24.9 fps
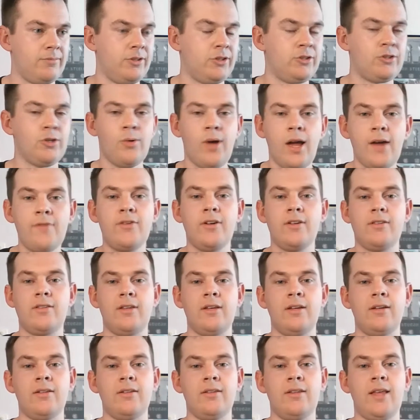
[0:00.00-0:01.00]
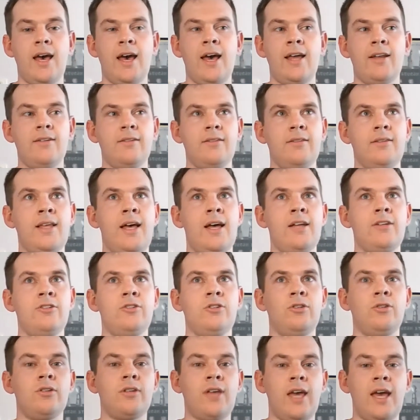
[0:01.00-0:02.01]
do everything that
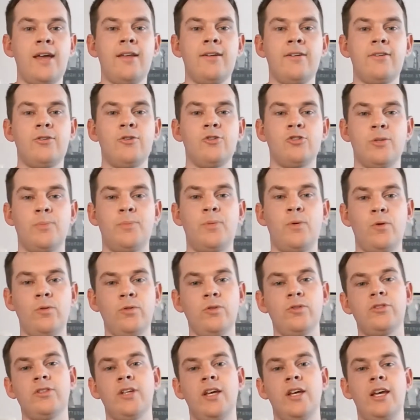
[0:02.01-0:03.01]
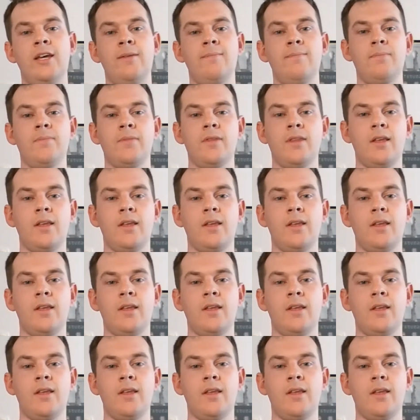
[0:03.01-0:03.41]
you can to support your team.